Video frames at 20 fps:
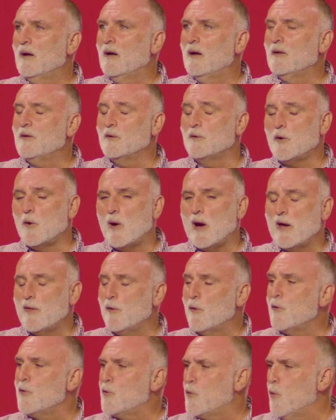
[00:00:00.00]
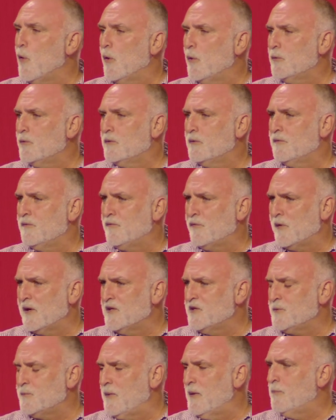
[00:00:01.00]
you know, I don't quote
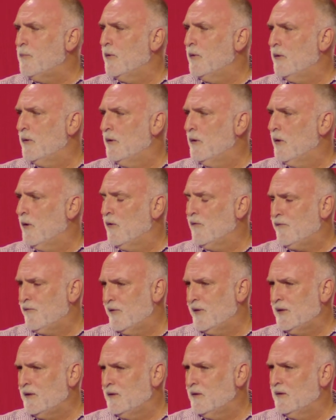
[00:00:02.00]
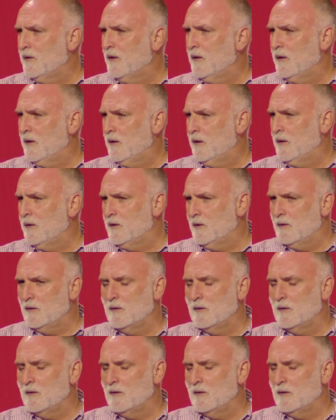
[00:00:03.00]
French people often. In,